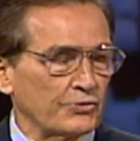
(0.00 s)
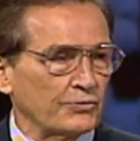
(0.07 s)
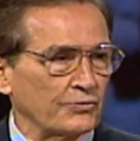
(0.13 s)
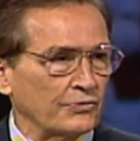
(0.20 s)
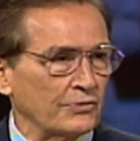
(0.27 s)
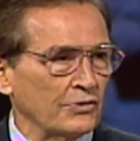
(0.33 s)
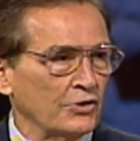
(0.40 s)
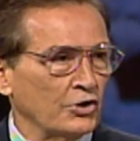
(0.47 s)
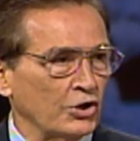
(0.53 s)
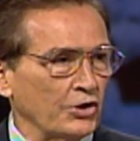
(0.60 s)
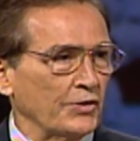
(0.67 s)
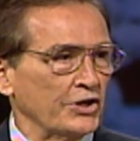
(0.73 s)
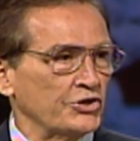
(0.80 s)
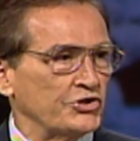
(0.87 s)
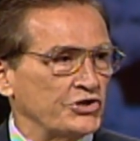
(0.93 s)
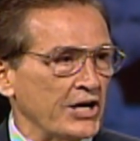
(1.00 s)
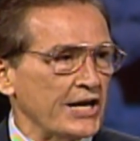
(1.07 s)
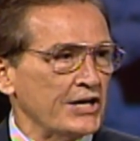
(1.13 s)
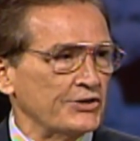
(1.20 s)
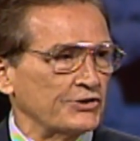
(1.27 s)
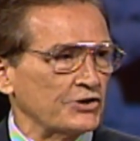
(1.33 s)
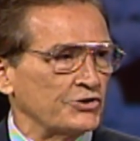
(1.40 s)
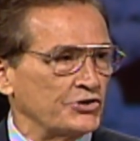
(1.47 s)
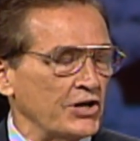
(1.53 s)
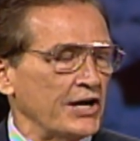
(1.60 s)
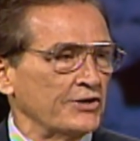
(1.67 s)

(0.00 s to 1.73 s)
truth. Who is Jesus?